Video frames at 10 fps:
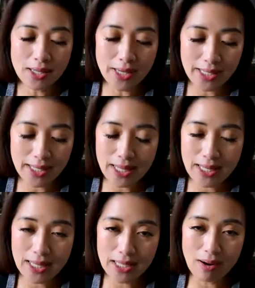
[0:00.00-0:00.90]
So I'd say
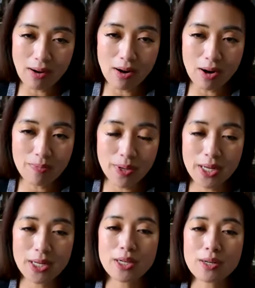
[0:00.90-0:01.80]
these are
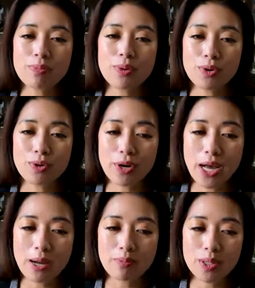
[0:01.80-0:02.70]
pretty good
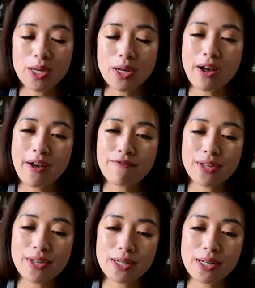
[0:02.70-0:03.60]
programs. I've
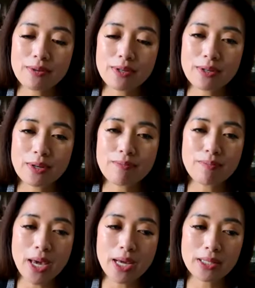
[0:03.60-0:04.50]
visited some
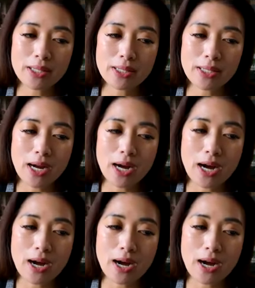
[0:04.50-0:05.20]
PACE